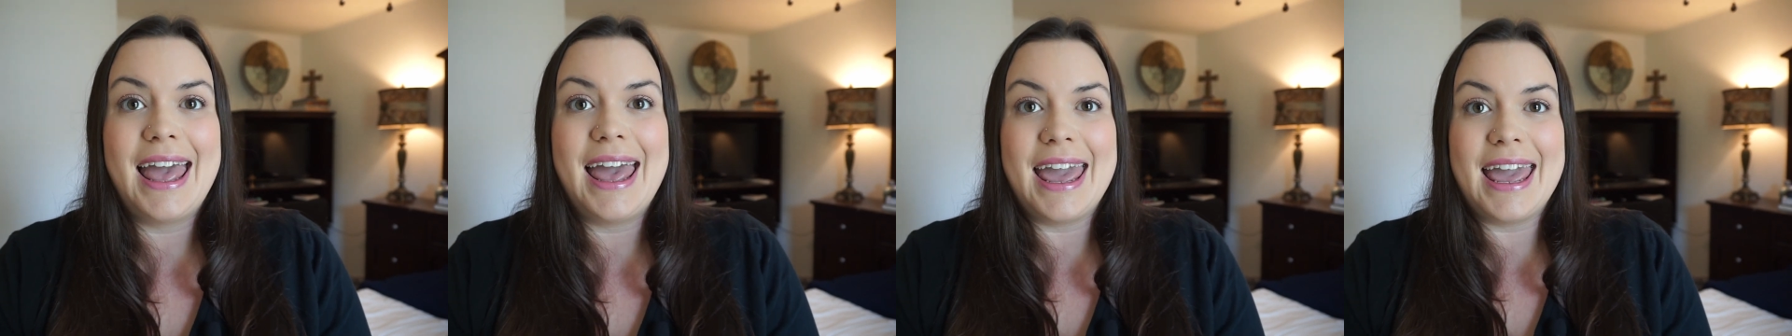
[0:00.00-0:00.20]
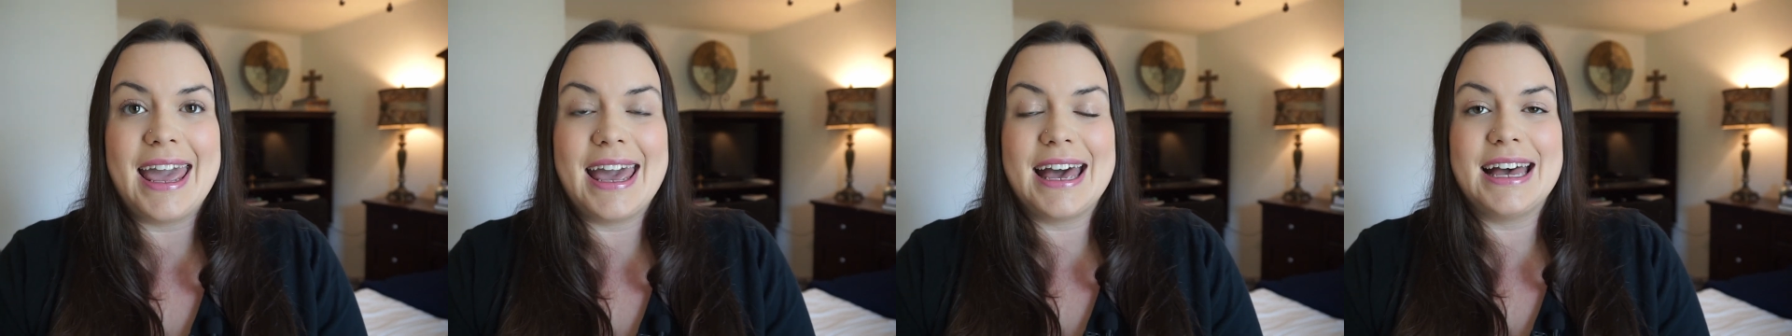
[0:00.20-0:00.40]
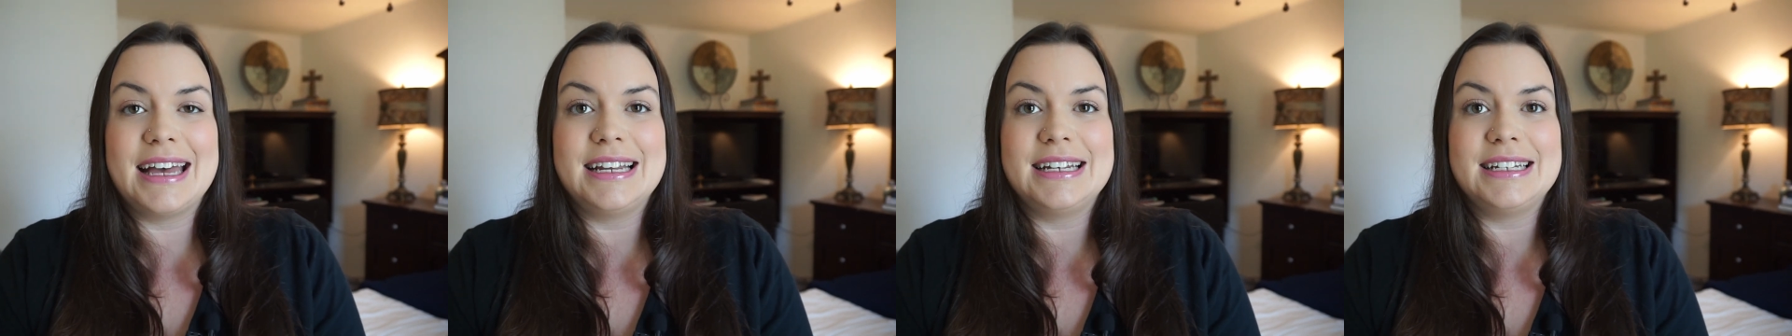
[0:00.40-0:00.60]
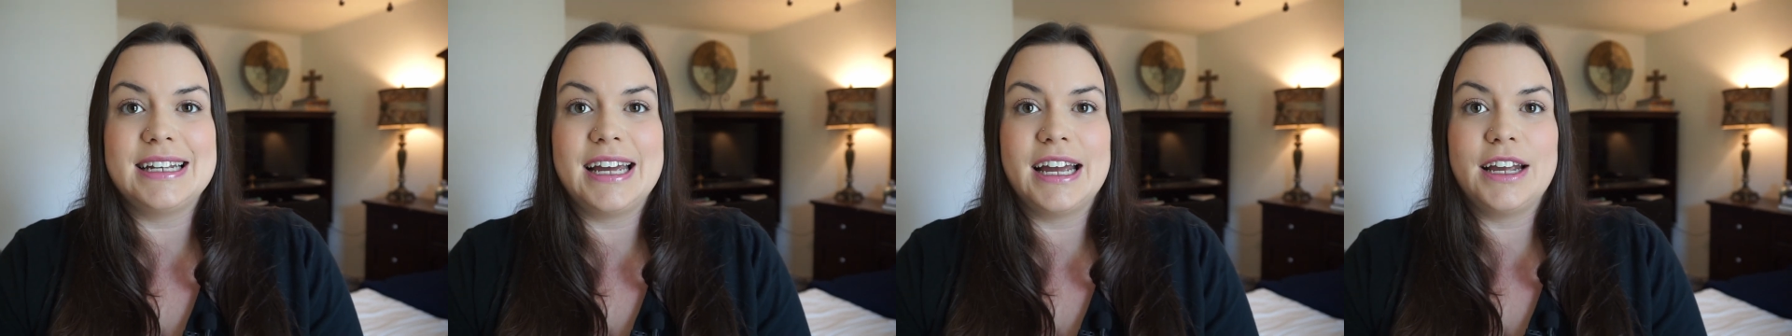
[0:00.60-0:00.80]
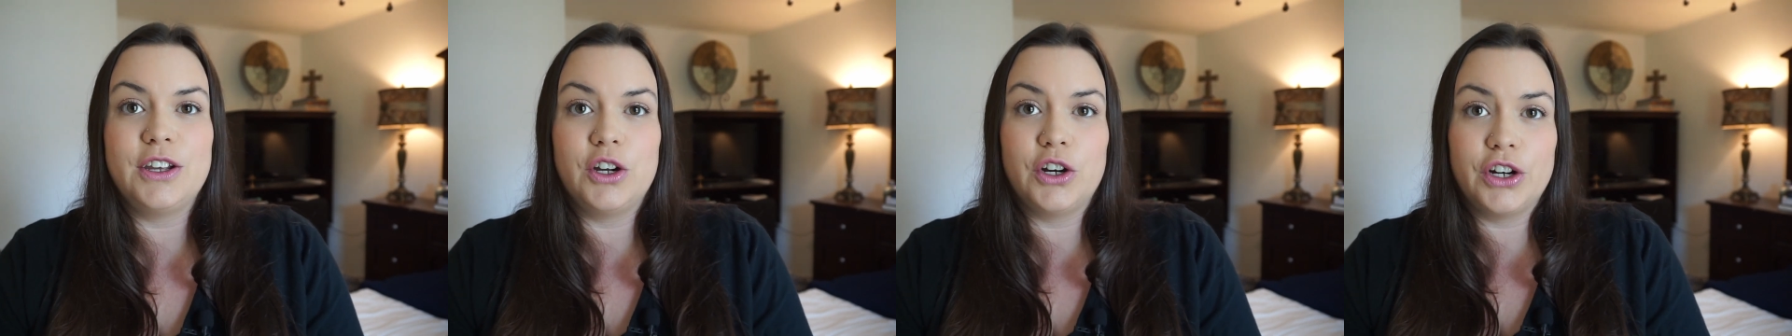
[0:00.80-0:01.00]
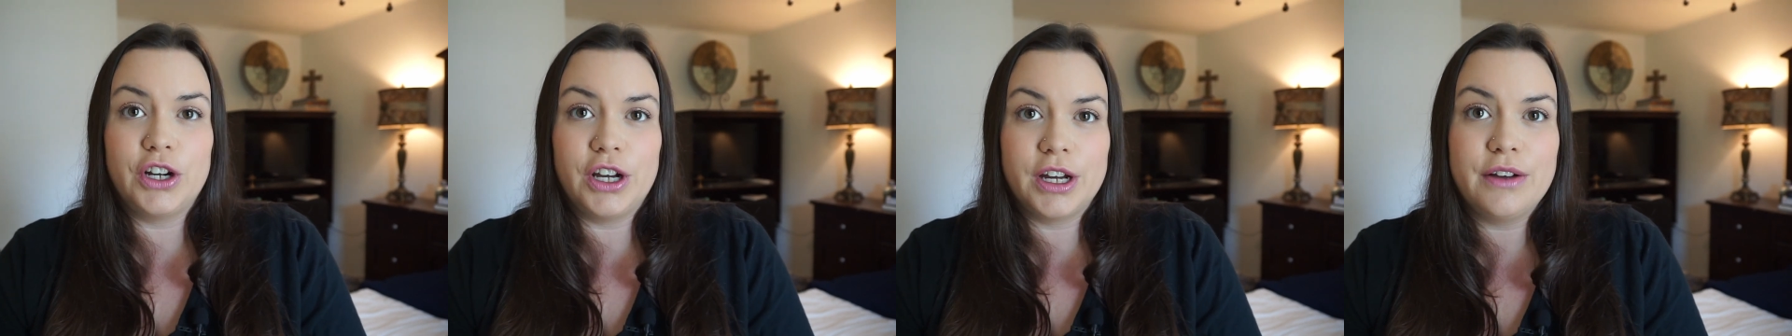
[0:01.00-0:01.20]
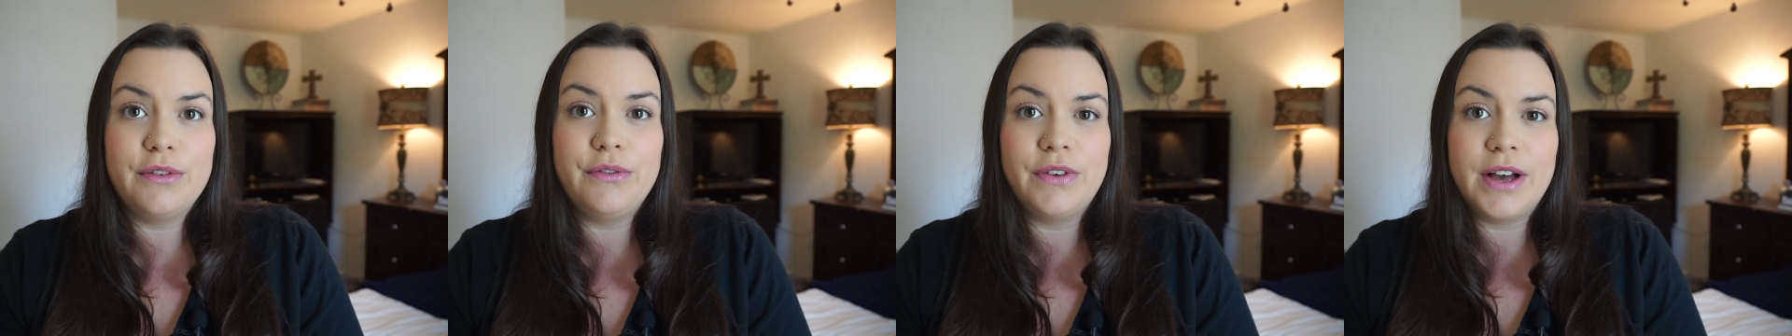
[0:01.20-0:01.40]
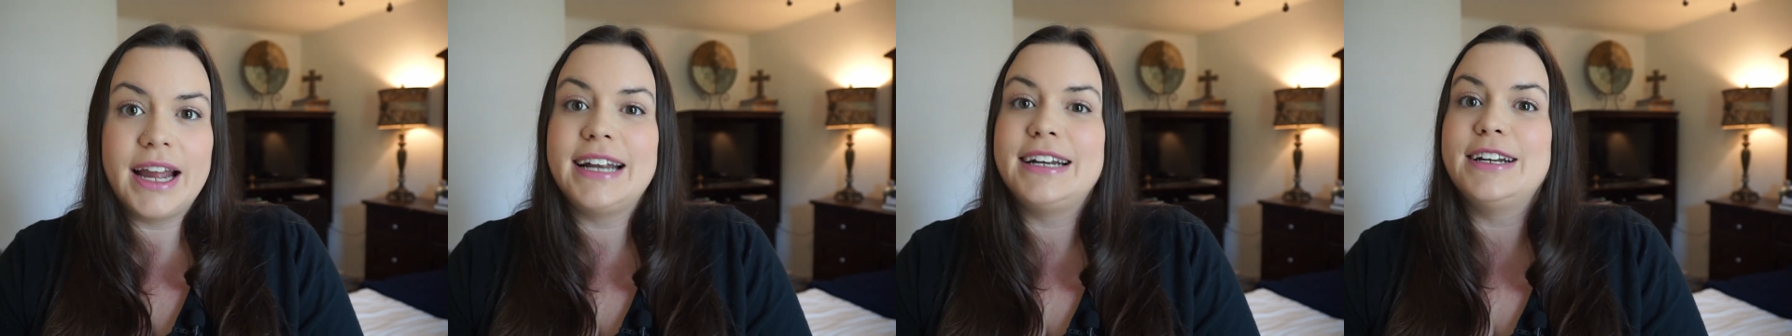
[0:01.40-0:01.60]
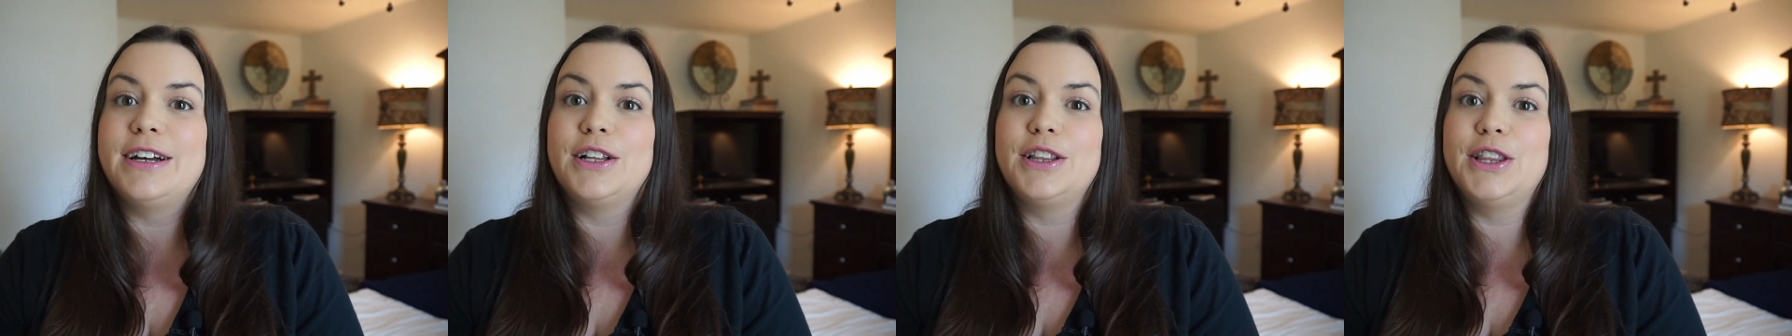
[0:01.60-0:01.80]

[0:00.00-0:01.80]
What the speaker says: and you're gonna find a